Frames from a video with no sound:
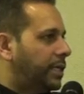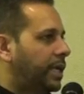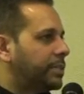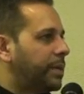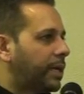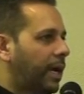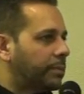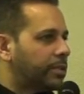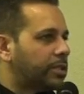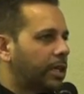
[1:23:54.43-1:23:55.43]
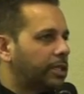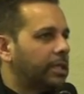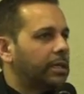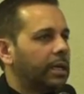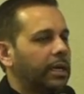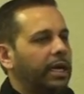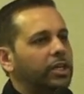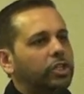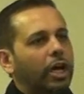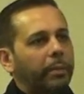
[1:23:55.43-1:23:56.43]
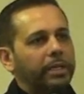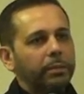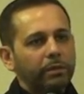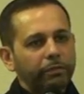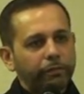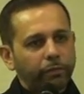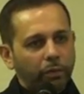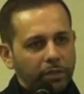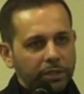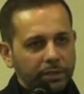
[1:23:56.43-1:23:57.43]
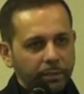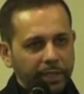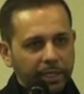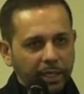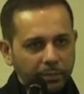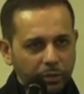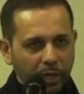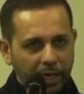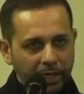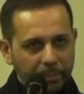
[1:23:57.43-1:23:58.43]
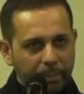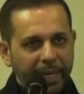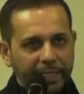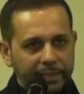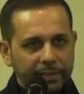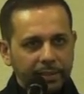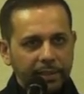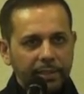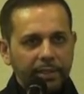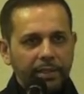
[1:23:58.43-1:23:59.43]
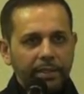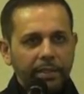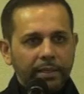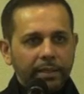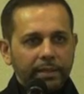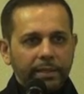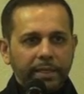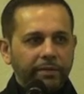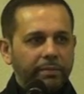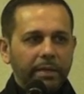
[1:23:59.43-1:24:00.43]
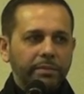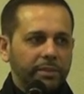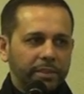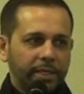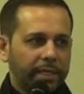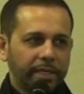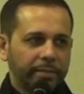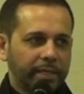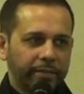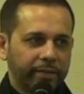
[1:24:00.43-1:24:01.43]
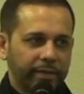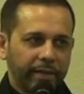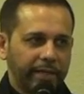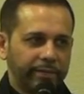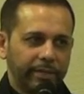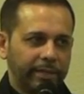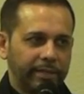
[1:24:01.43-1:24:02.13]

It has become such an indomitable force when it comes to Ahlul Bayt that even Ma'mun is kicking himself in the grave.